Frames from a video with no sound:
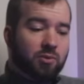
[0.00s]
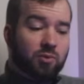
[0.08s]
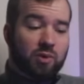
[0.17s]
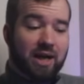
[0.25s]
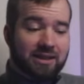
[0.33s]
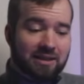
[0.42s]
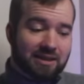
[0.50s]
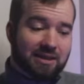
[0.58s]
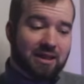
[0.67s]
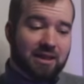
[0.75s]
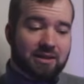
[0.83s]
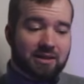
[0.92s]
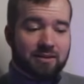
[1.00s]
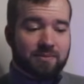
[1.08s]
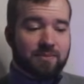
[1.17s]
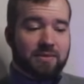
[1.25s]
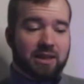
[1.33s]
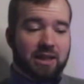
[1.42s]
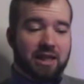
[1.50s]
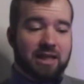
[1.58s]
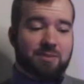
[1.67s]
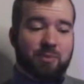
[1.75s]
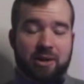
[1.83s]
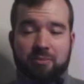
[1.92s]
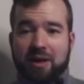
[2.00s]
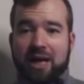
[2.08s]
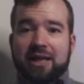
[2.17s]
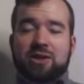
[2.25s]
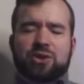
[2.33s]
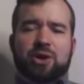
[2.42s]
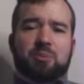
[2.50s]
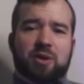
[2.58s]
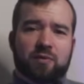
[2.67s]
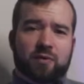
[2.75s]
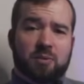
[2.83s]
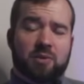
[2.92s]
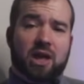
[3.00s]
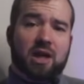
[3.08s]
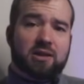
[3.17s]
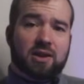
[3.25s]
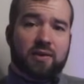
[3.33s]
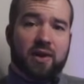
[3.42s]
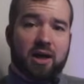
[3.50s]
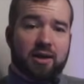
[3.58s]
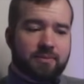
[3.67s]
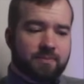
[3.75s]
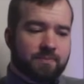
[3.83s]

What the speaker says: Restlessness. Is my mind jumping from thought to thought?